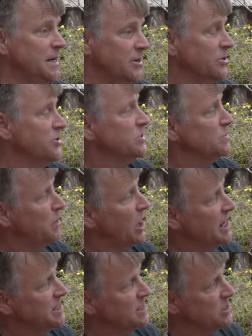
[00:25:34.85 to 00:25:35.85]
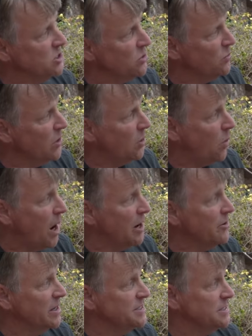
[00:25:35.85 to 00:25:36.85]
introduce plants that don't
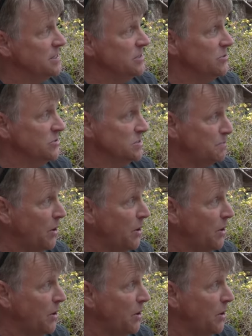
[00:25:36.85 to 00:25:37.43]
require us to use